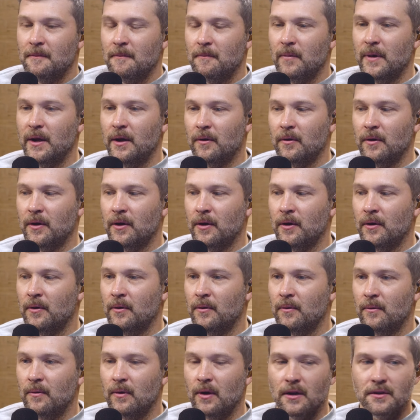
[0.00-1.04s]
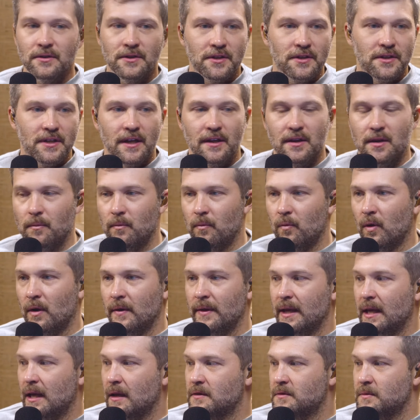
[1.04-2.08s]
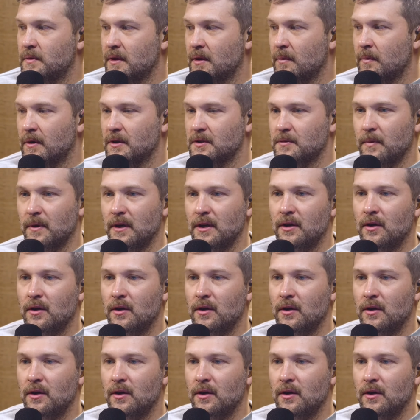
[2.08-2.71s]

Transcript: we don't go, well, I'll just take the one that gives me the most money.